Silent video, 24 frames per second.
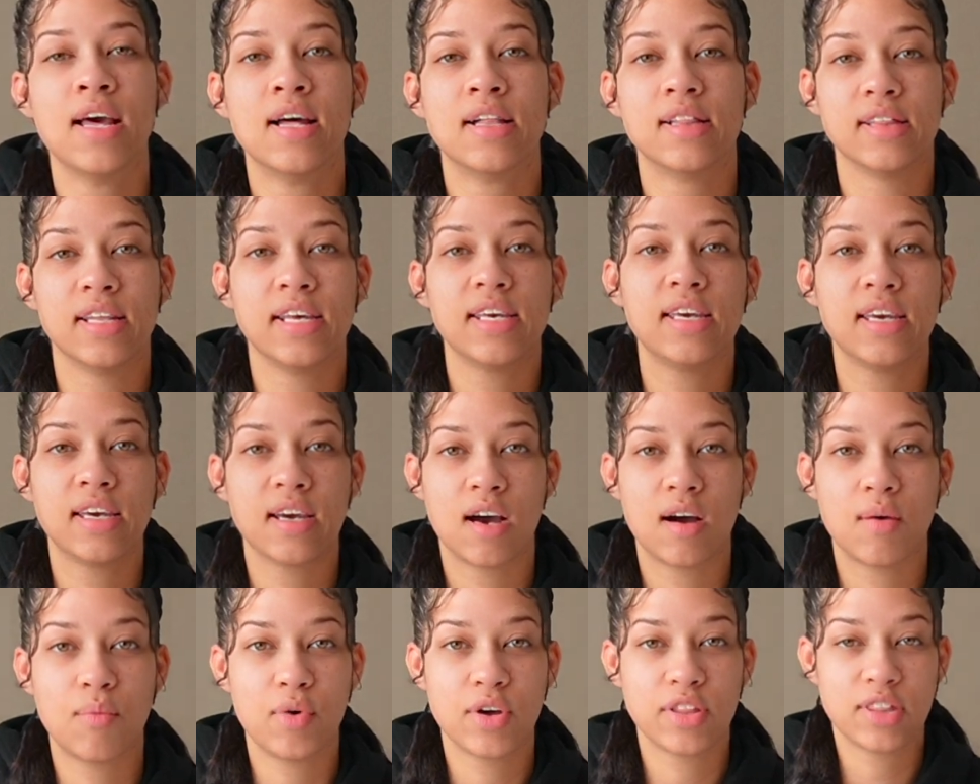linking
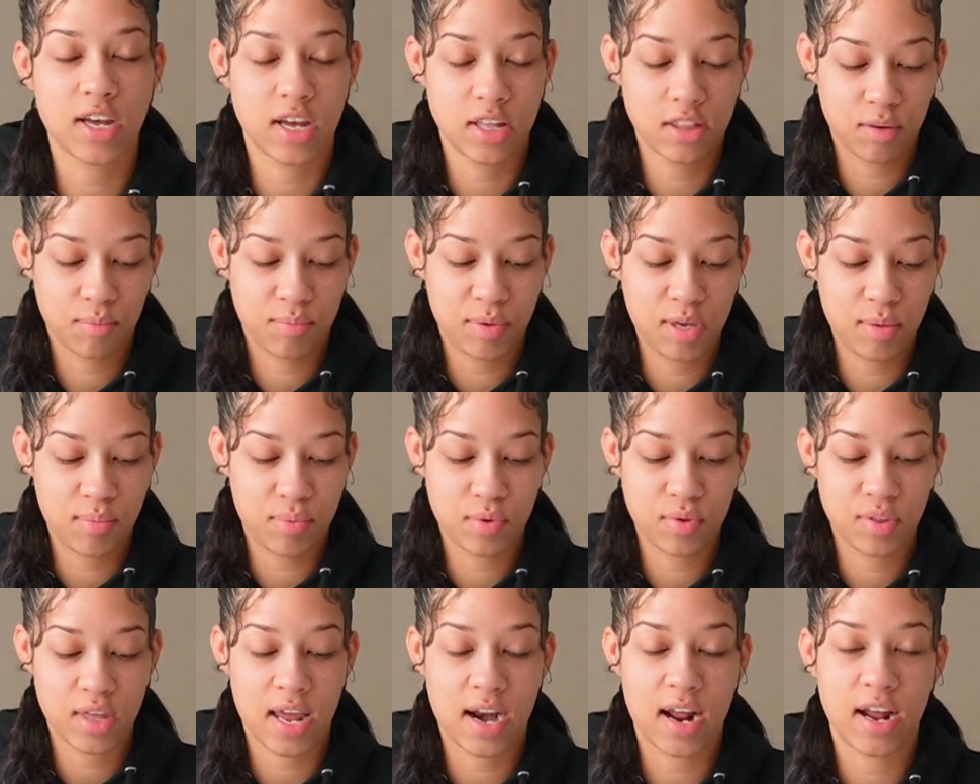up with other
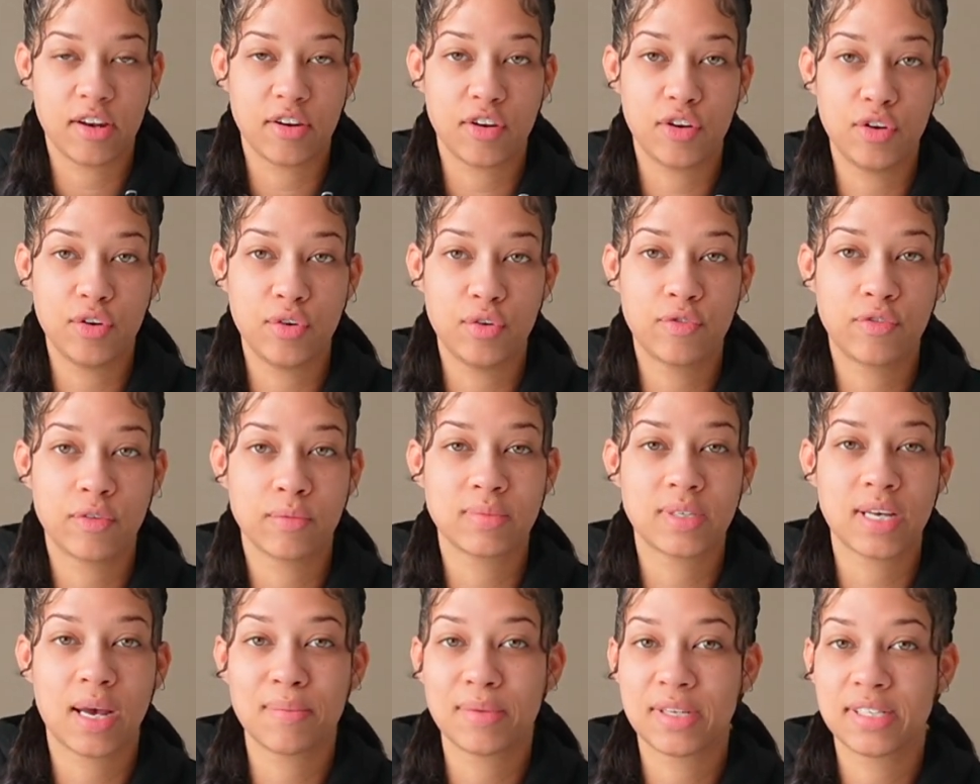people that I knew from
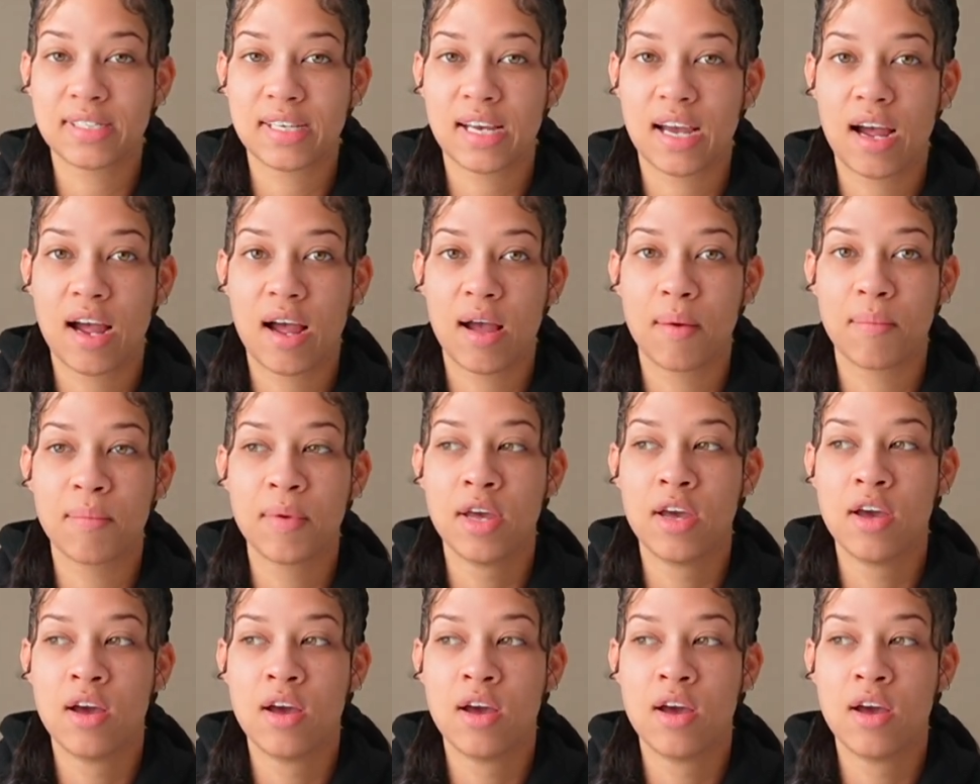time to time.